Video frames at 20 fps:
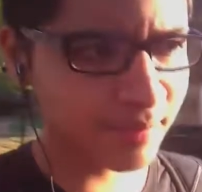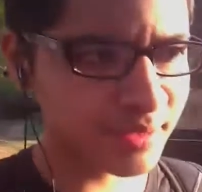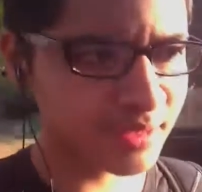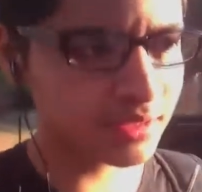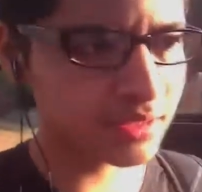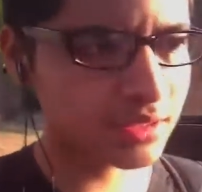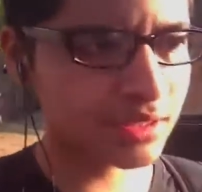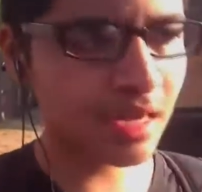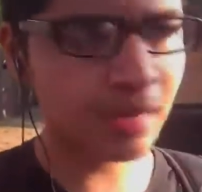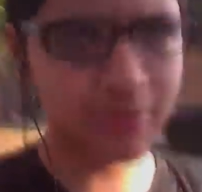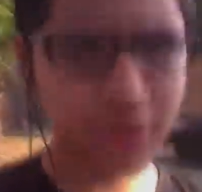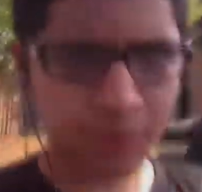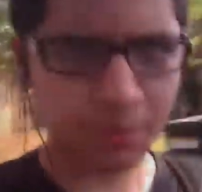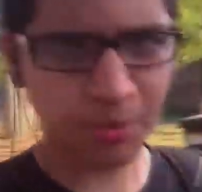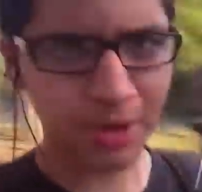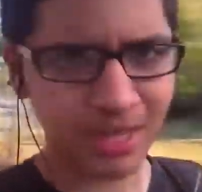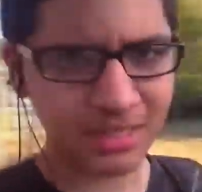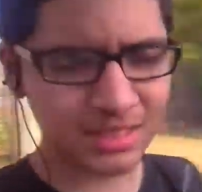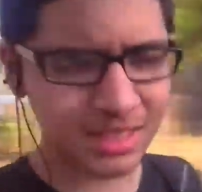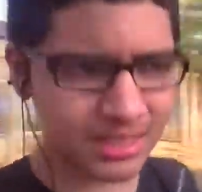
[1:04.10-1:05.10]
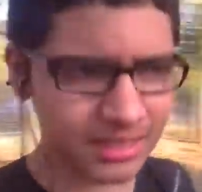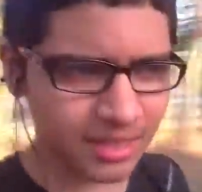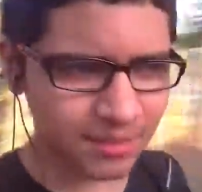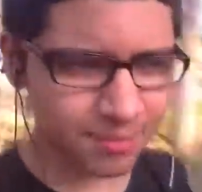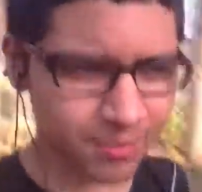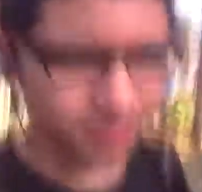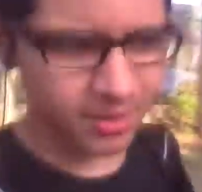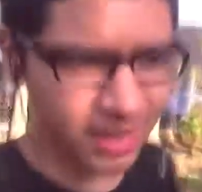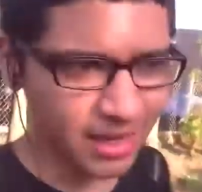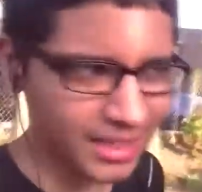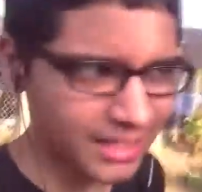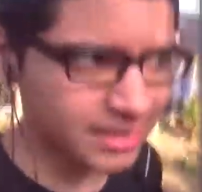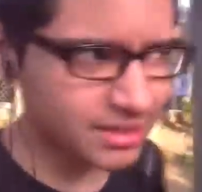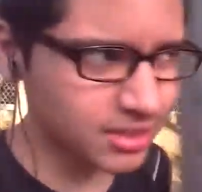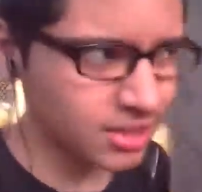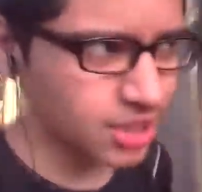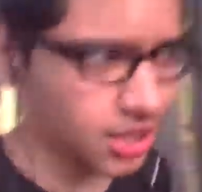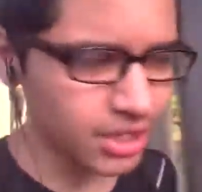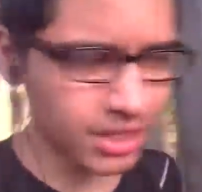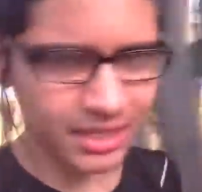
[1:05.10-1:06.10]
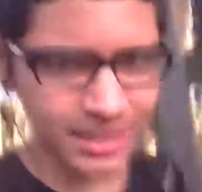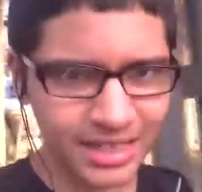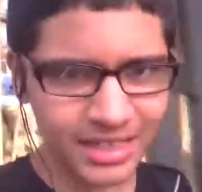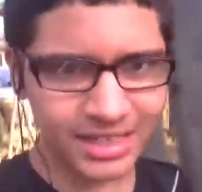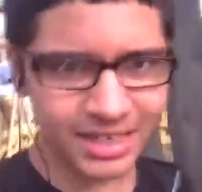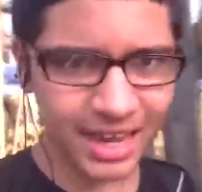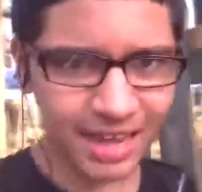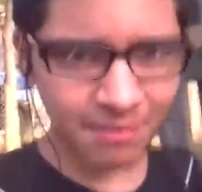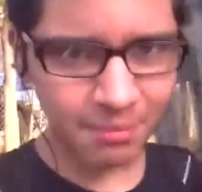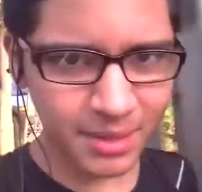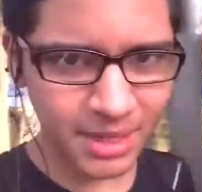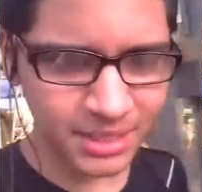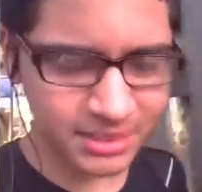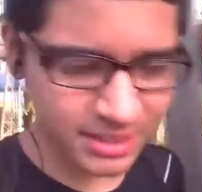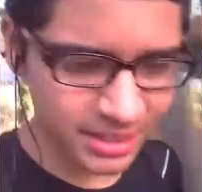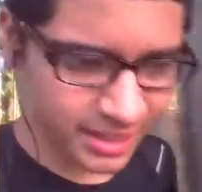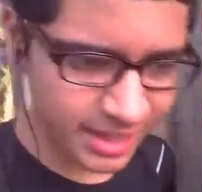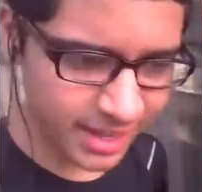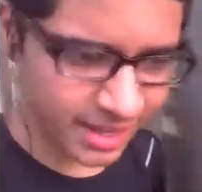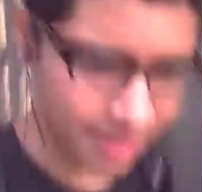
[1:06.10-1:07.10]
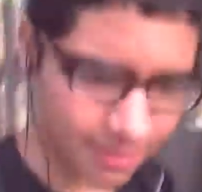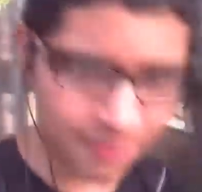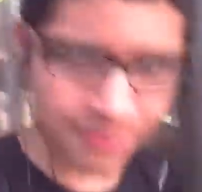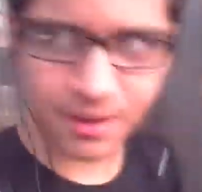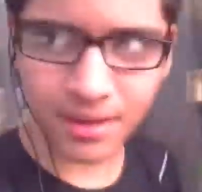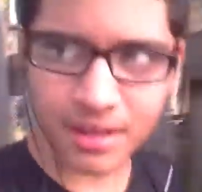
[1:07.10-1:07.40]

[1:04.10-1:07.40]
was I was surprised that I did like good. I did nine minutes and a half,